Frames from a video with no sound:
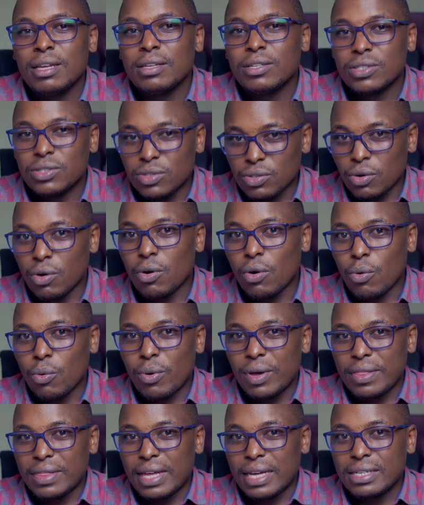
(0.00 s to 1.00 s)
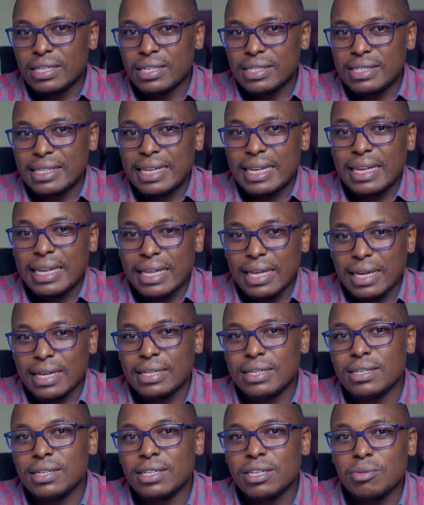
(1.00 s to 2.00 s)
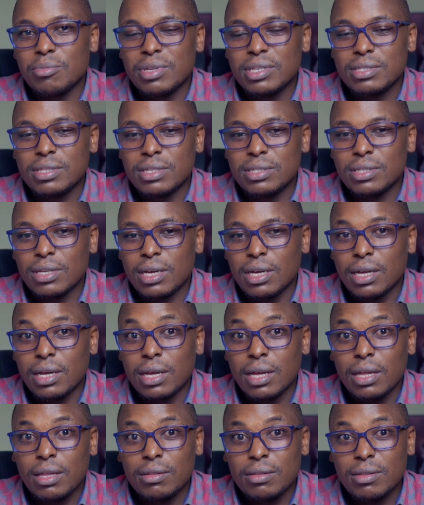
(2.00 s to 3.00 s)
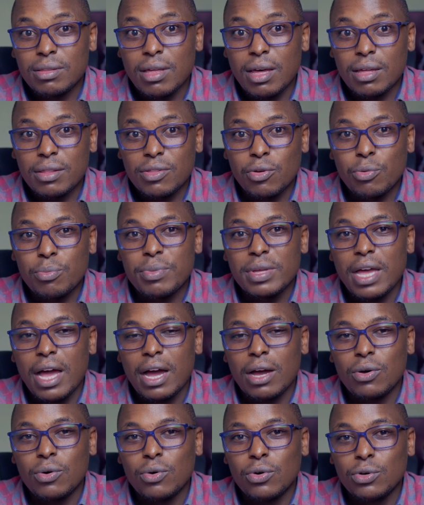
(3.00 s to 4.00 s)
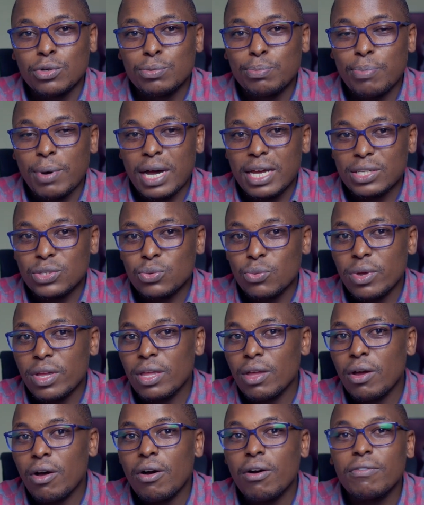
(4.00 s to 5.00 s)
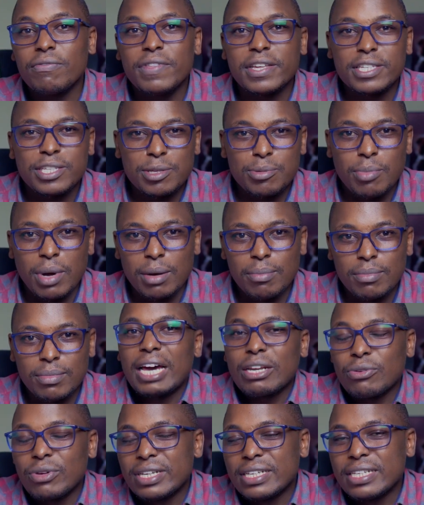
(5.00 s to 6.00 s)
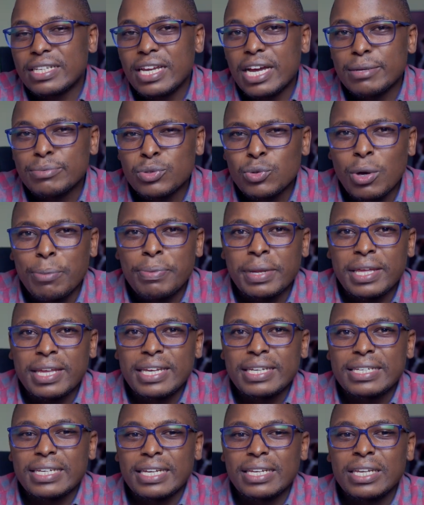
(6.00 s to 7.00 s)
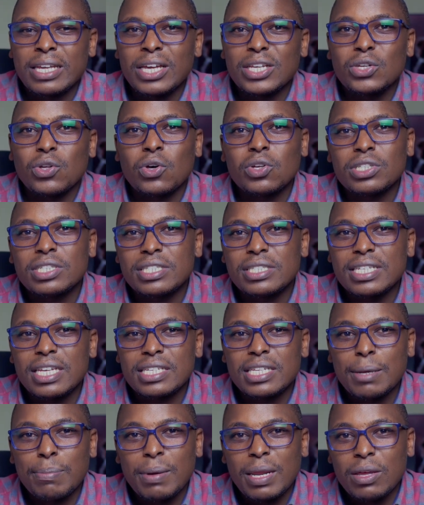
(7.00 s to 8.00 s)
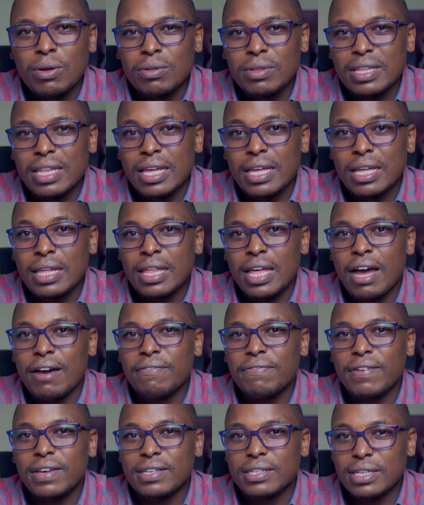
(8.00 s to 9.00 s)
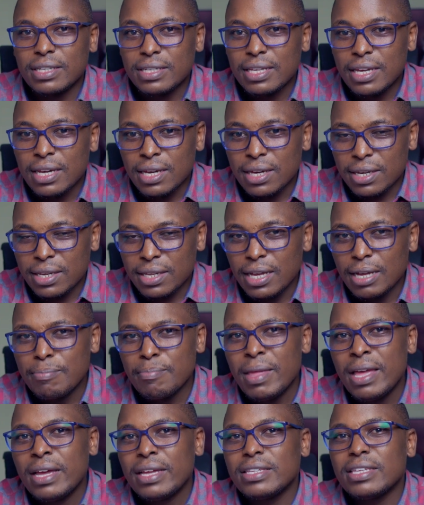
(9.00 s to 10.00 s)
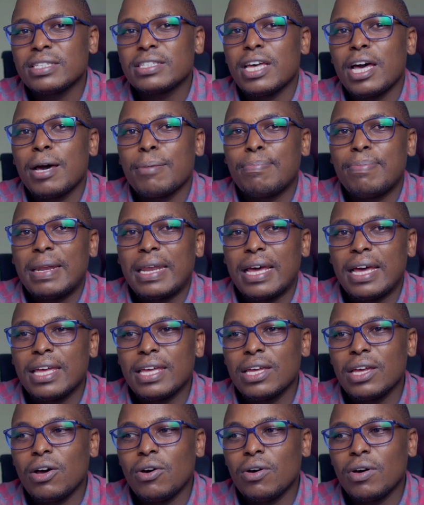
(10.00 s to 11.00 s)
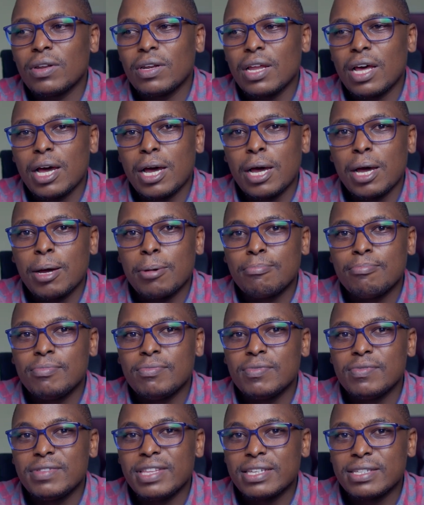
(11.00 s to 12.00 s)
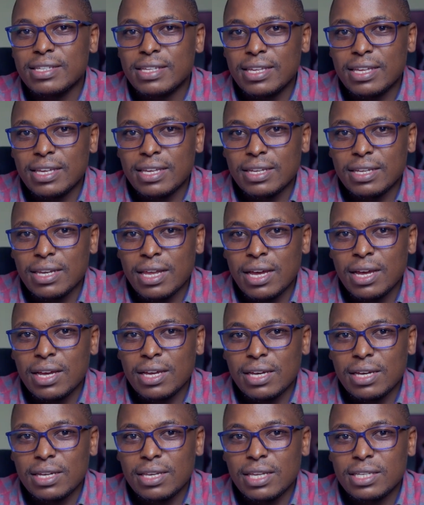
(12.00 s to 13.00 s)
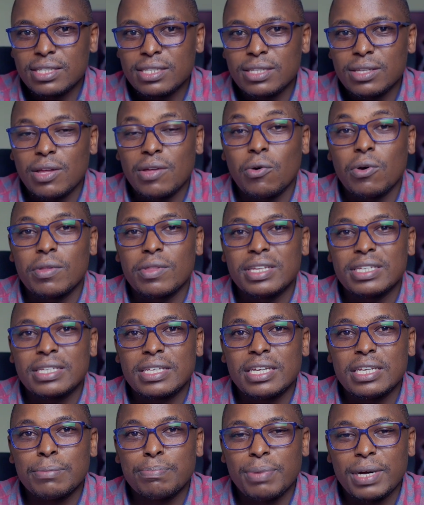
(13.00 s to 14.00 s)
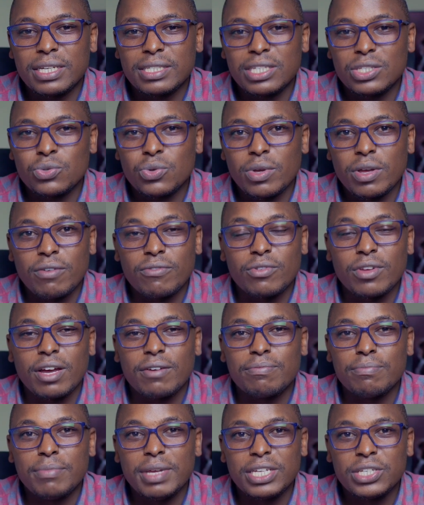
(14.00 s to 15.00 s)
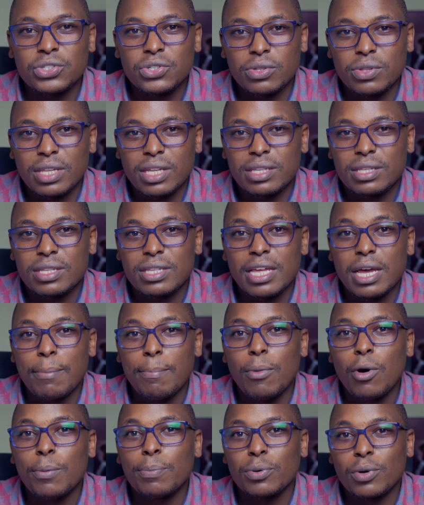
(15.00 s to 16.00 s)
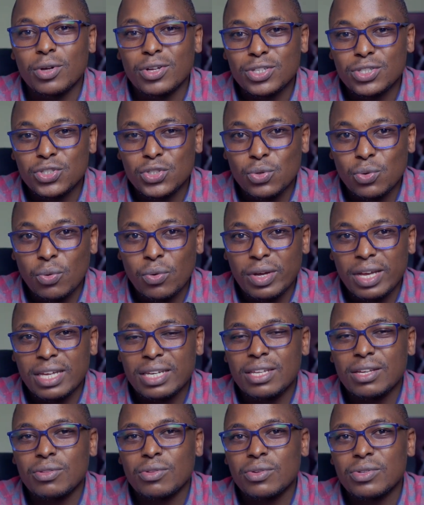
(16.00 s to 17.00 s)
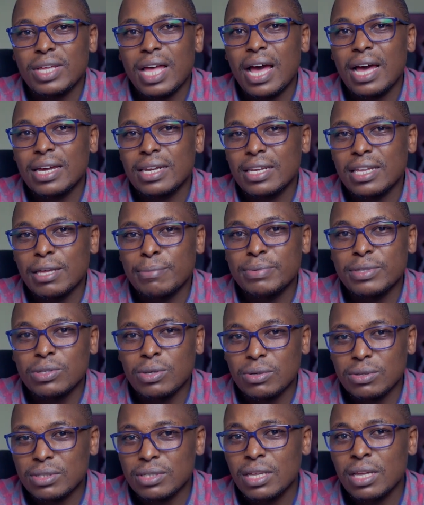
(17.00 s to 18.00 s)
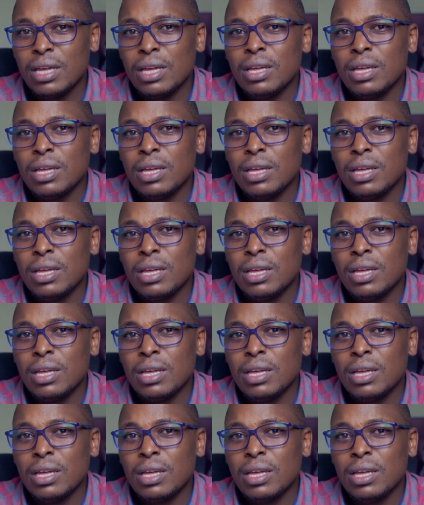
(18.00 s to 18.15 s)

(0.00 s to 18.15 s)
So when that is cleared, it means that there will be a good pathway of the sebum. And when it comes to application, don't just apply on the affected area. Just apply on the skin areas or the skin patches where we have mentioned that they are more prone to getting those acne episodes.